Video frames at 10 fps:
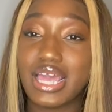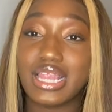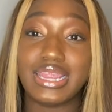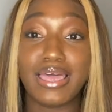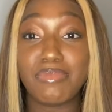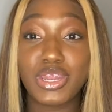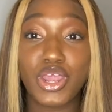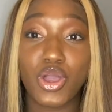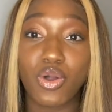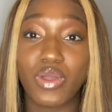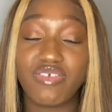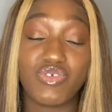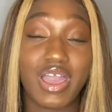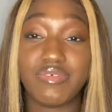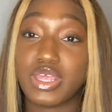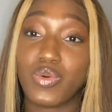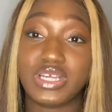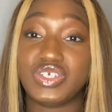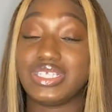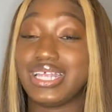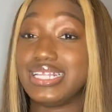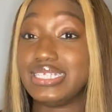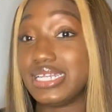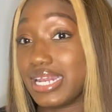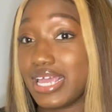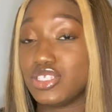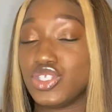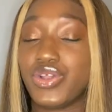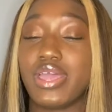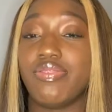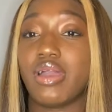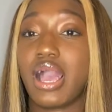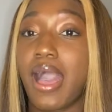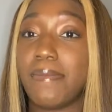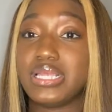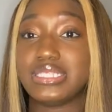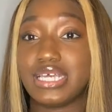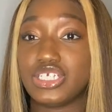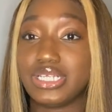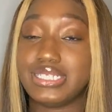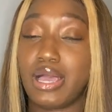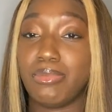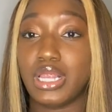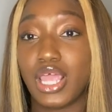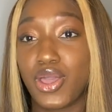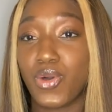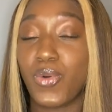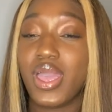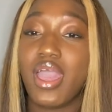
Let me know if you have any questions that I didn't answer in the comment section down below,